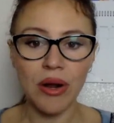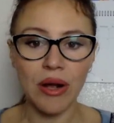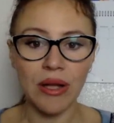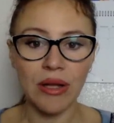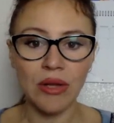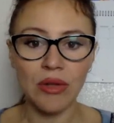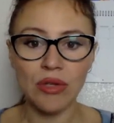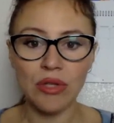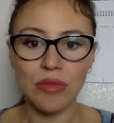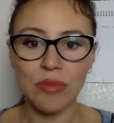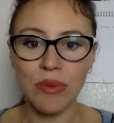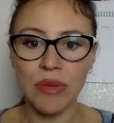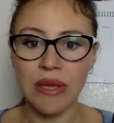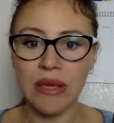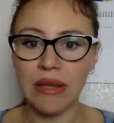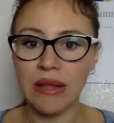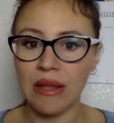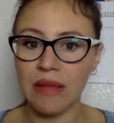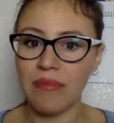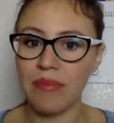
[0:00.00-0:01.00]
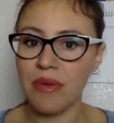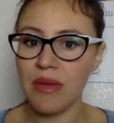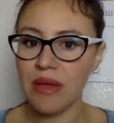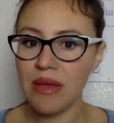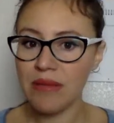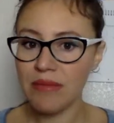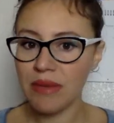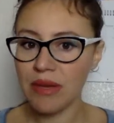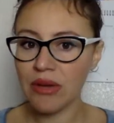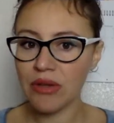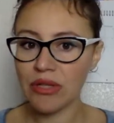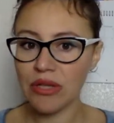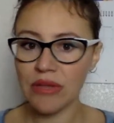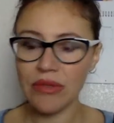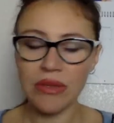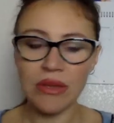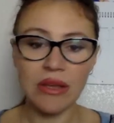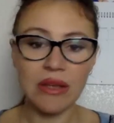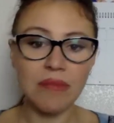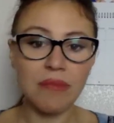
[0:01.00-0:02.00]
I don't speak it up because I
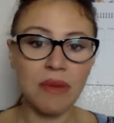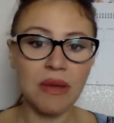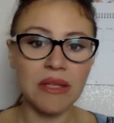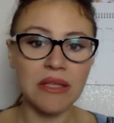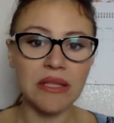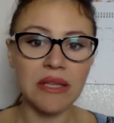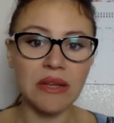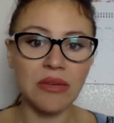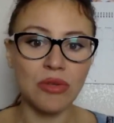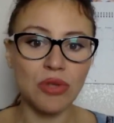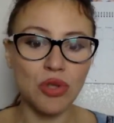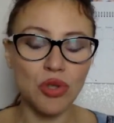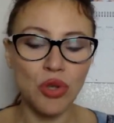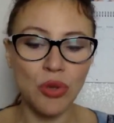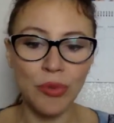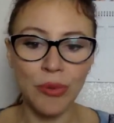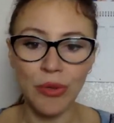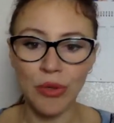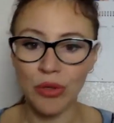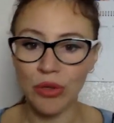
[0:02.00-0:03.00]
think it might sound stupid,